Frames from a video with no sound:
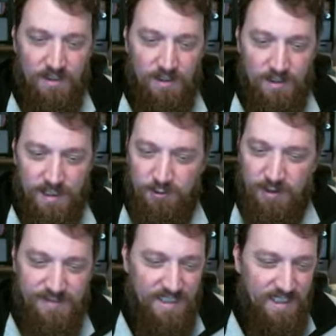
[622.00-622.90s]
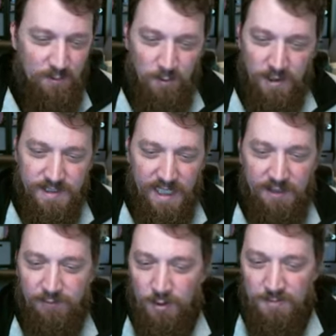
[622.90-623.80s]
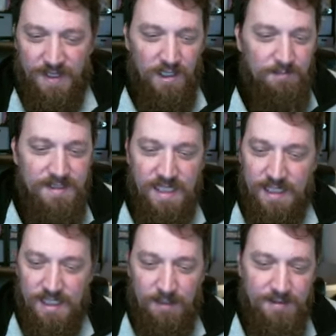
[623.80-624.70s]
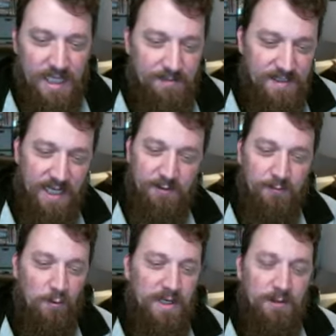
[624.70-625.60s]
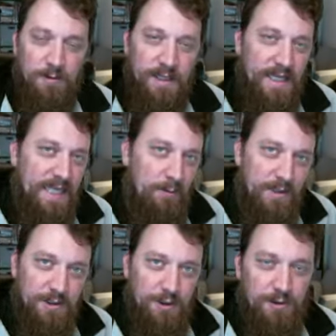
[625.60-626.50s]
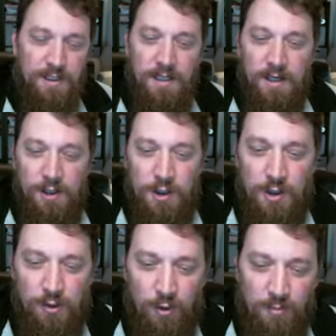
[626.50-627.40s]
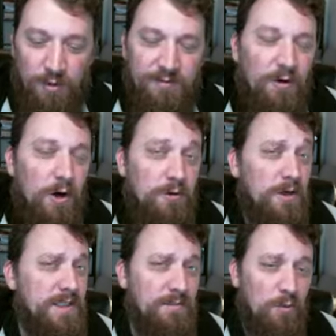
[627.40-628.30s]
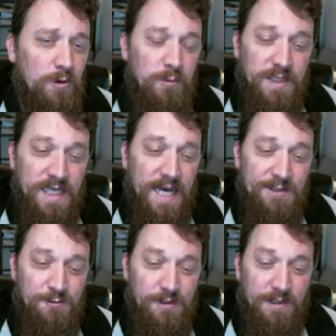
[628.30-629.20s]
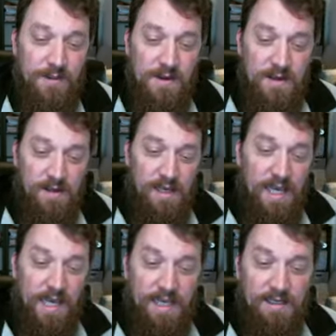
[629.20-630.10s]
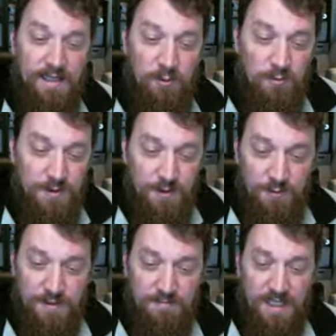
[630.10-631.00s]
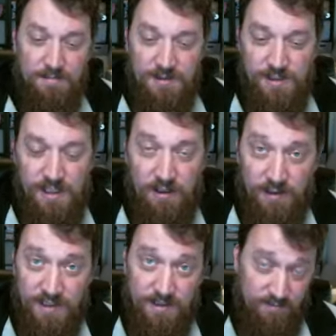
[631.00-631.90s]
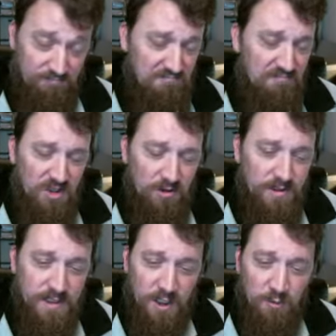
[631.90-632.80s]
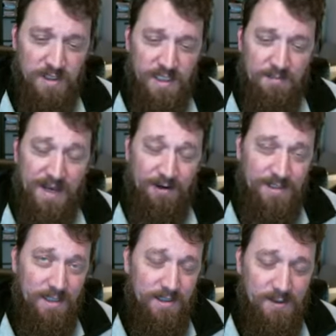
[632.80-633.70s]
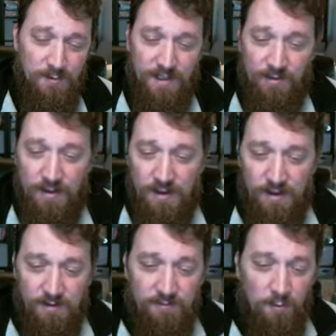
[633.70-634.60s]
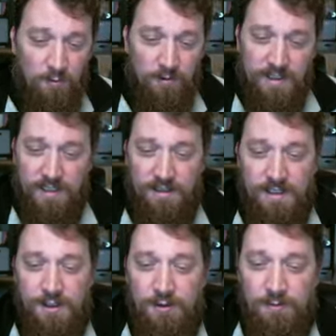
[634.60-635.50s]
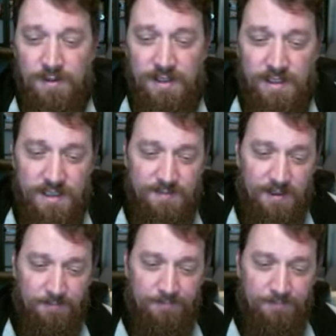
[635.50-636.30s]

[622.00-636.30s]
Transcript: Uh, Grave Tide taken once, Aether Void Pendulum taken a couple times. Aether Void, I really like that one because you can you can throw it pretty far across the board with the Astrolith and it will do some damage there. Gets you know it's a good one to get battle tactics with for killing a unit with endless spell.